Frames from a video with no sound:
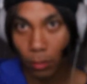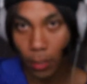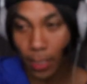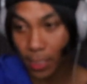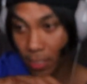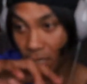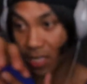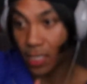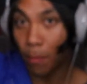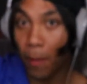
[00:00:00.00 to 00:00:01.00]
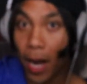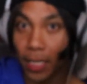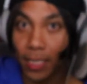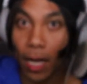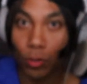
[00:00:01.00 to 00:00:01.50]
it's in
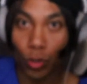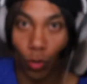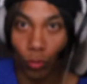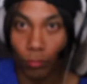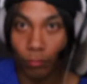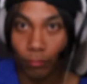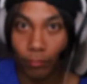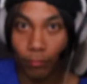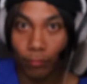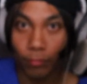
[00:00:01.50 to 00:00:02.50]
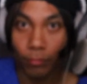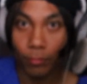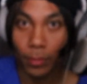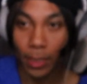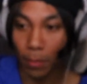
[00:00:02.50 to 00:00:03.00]
somebody's household.
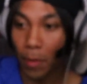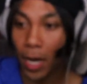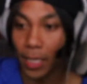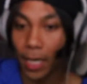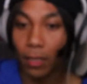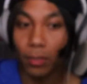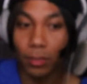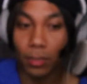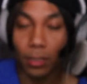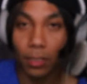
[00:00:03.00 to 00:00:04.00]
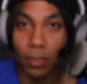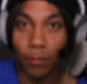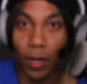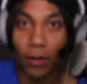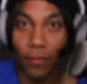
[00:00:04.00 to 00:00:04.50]
Somebody else is
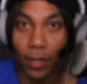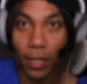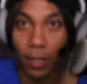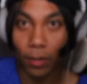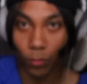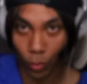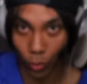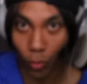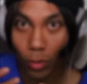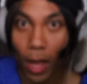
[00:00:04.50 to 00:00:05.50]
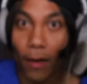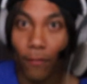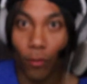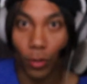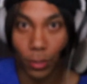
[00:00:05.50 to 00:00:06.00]
benefiting with your
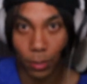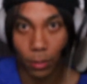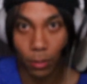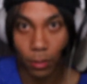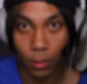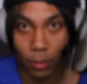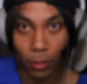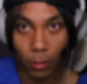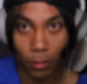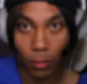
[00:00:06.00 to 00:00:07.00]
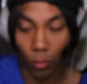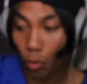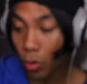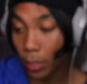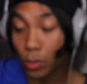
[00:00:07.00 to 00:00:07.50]
life force,
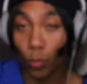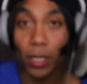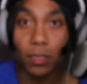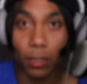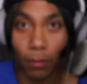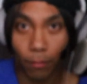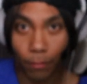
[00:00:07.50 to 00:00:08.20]
or it's wasted.